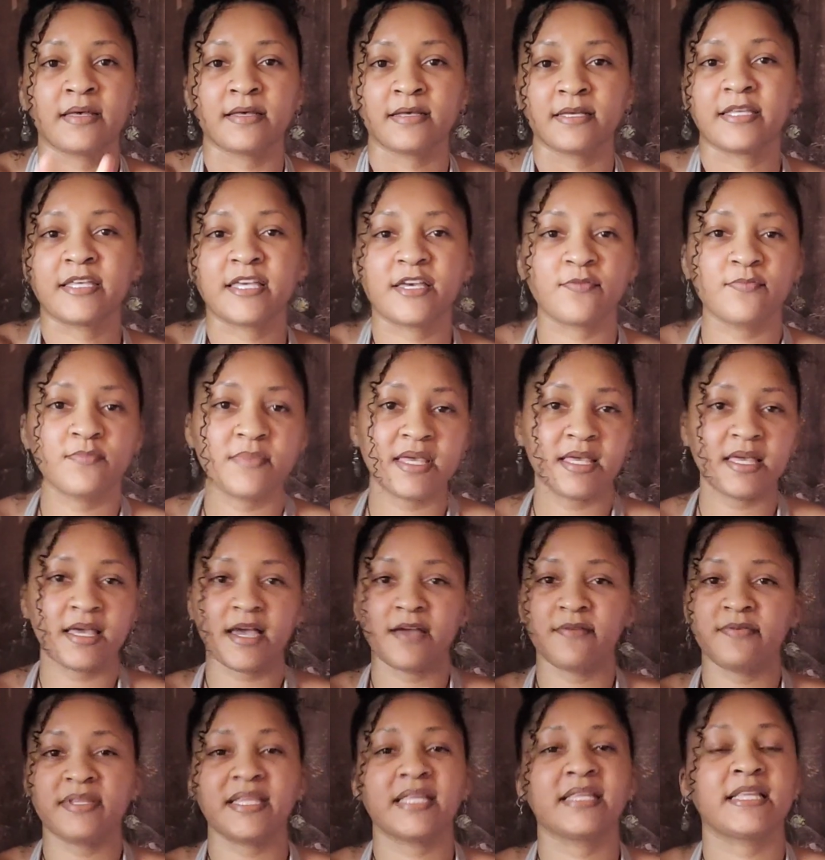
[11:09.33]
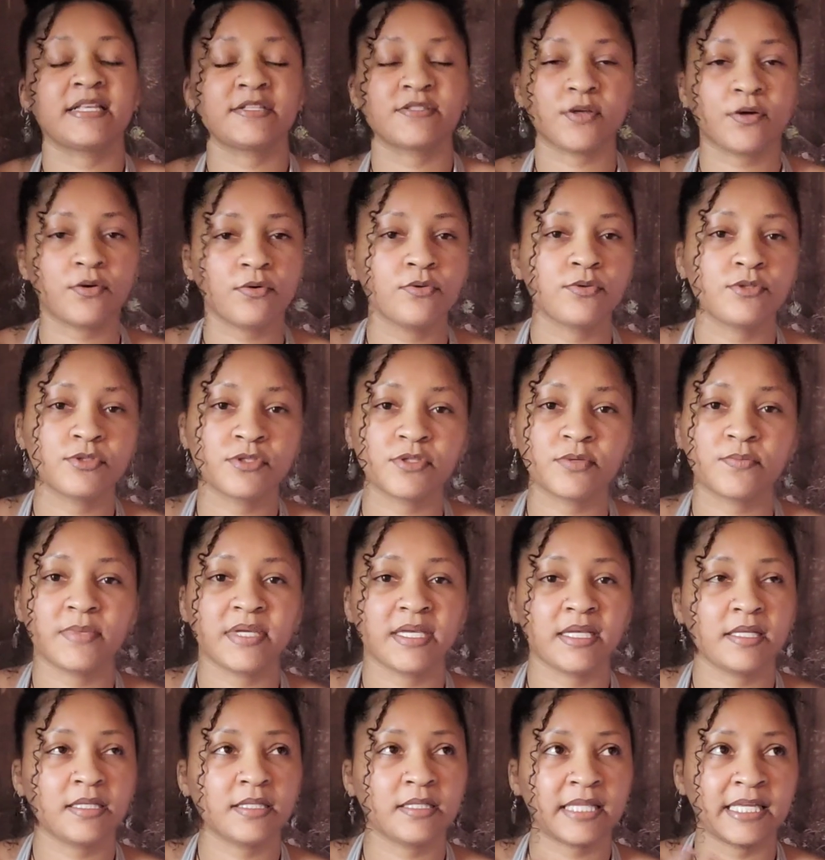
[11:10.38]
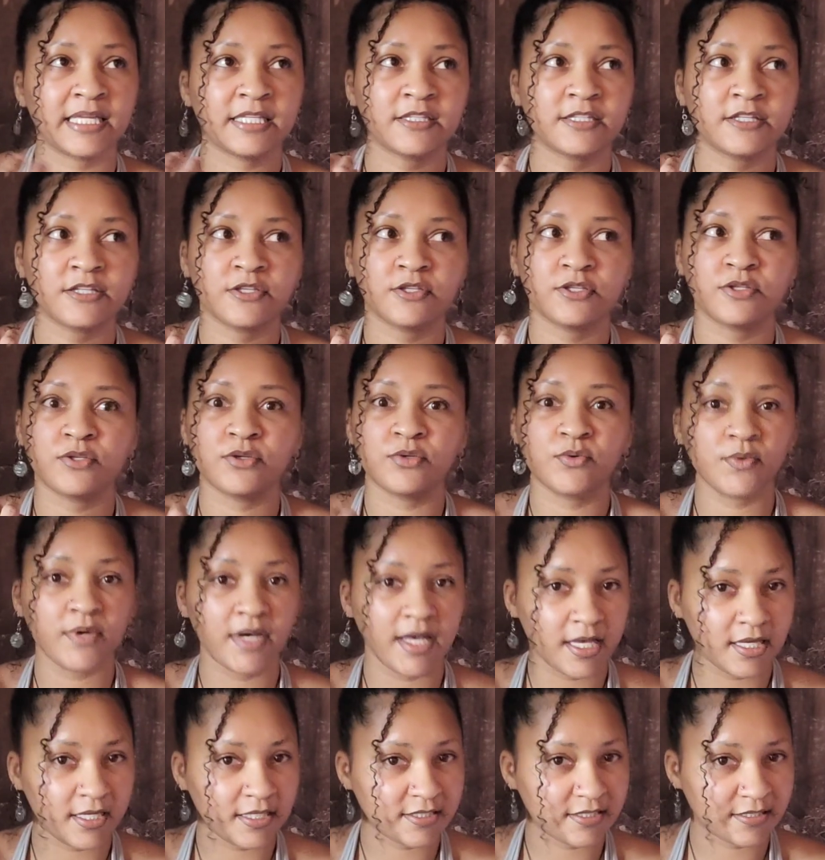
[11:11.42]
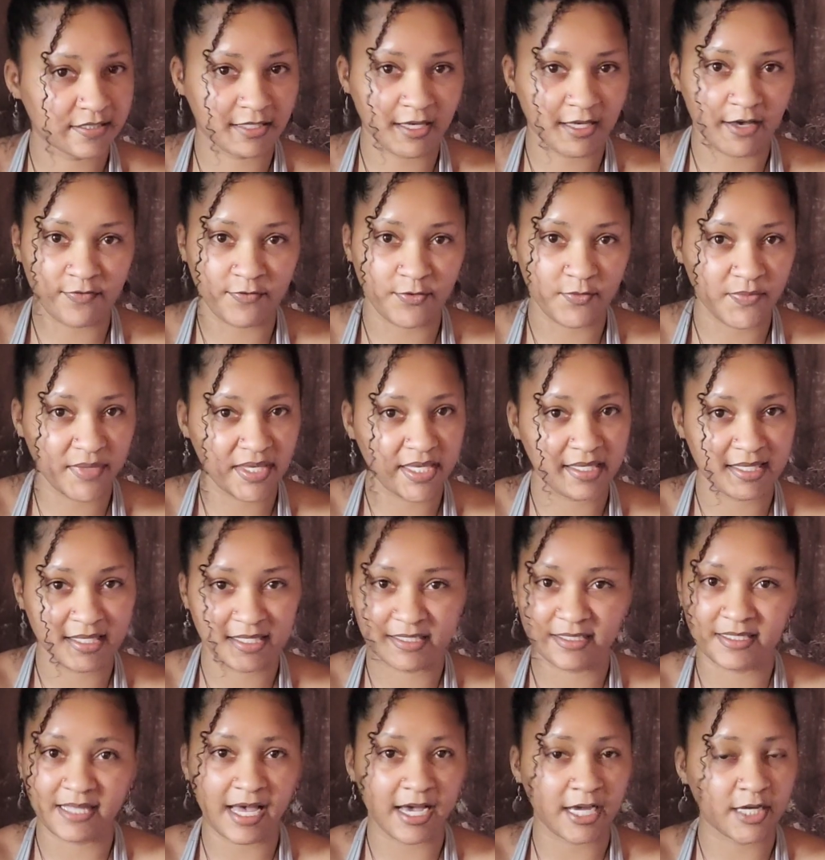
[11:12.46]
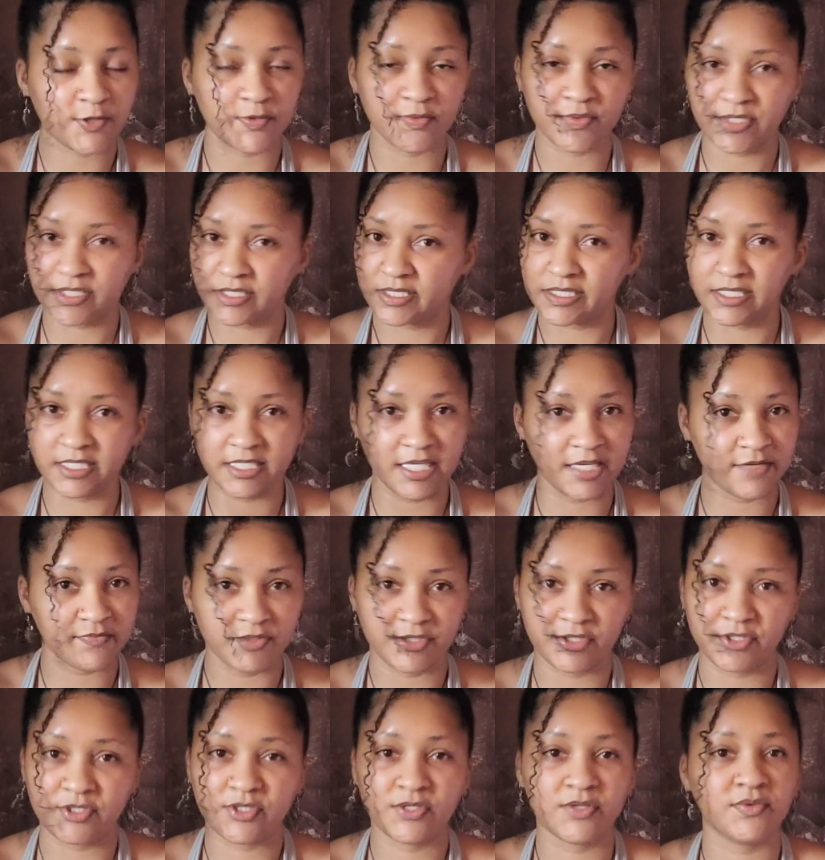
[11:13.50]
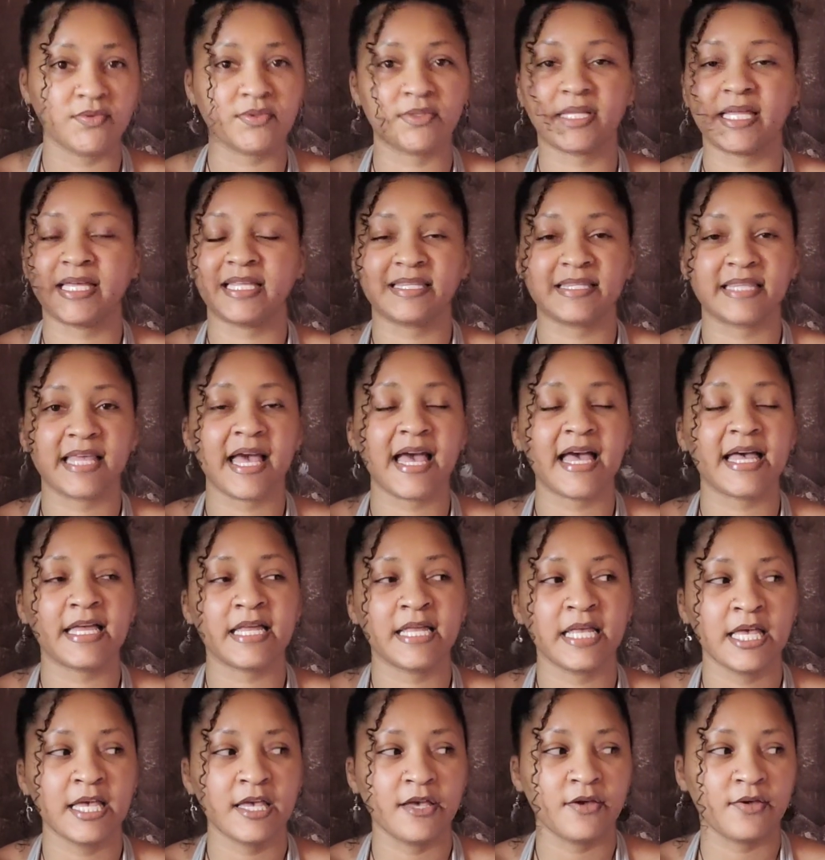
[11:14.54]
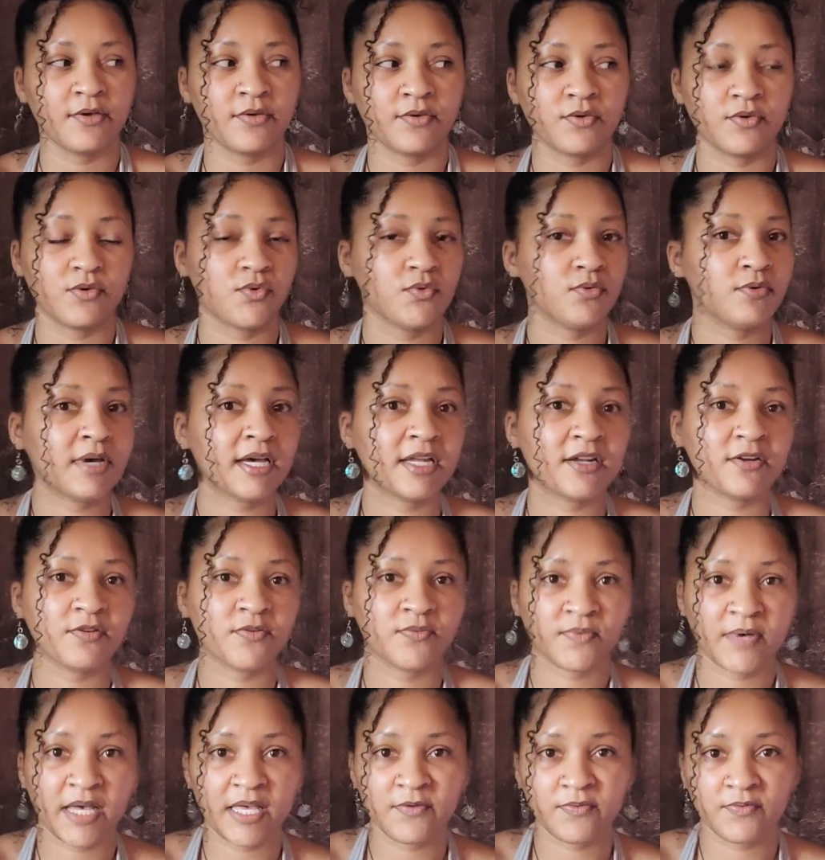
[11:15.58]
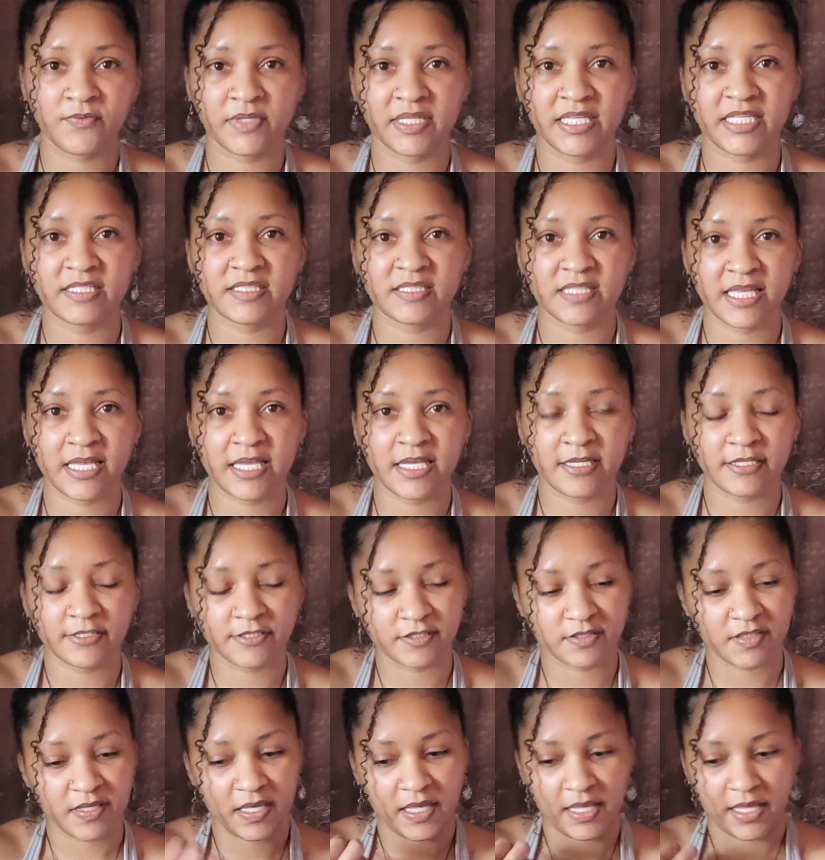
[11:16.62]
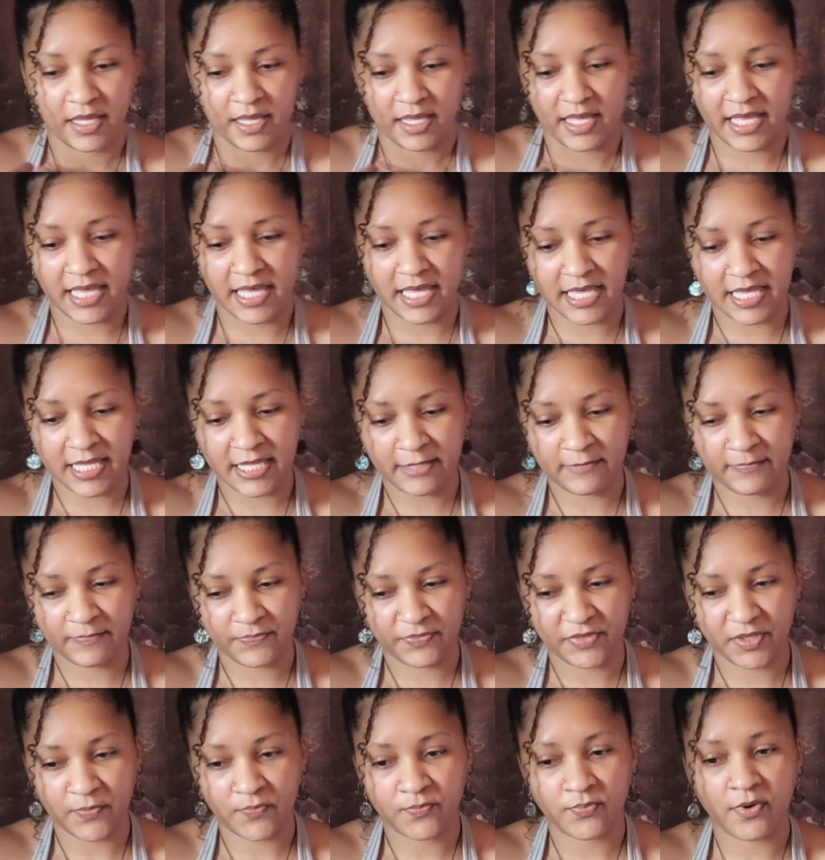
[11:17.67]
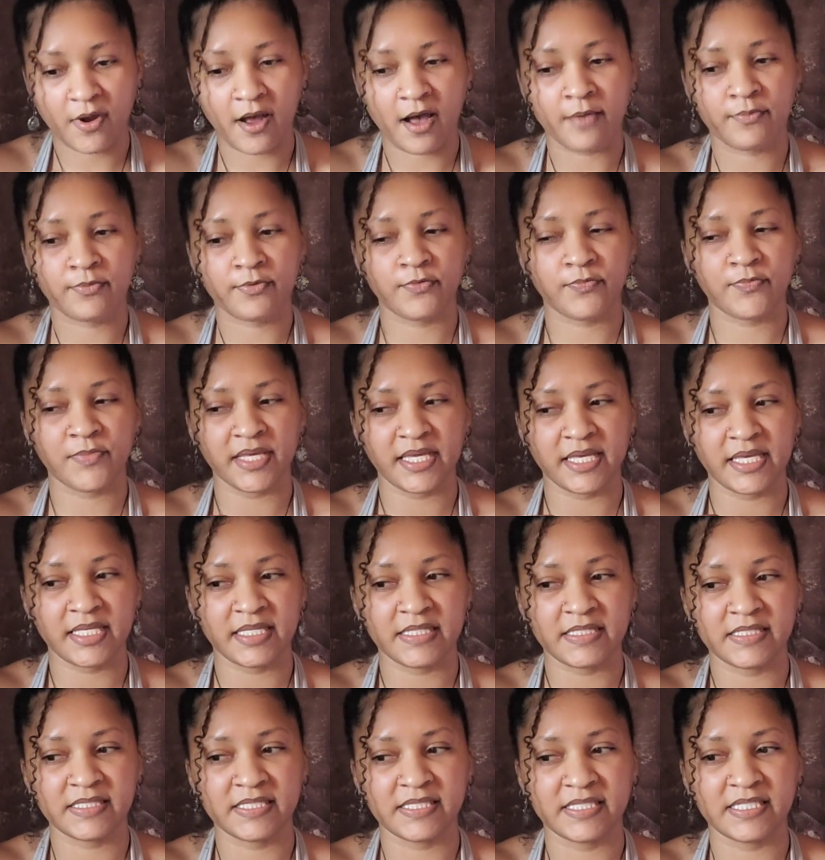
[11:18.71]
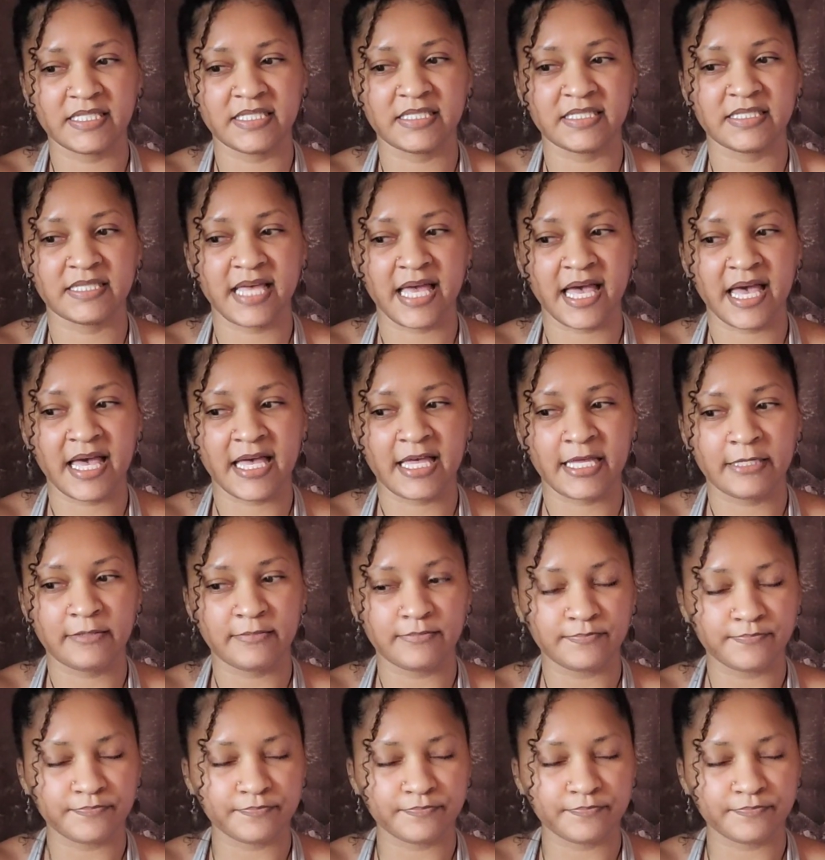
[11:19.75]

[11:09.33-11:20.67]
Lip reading: give me everything that's owed to me. Like the US government is not going to just give it to you like that. You got to fight for these things. And the problem is that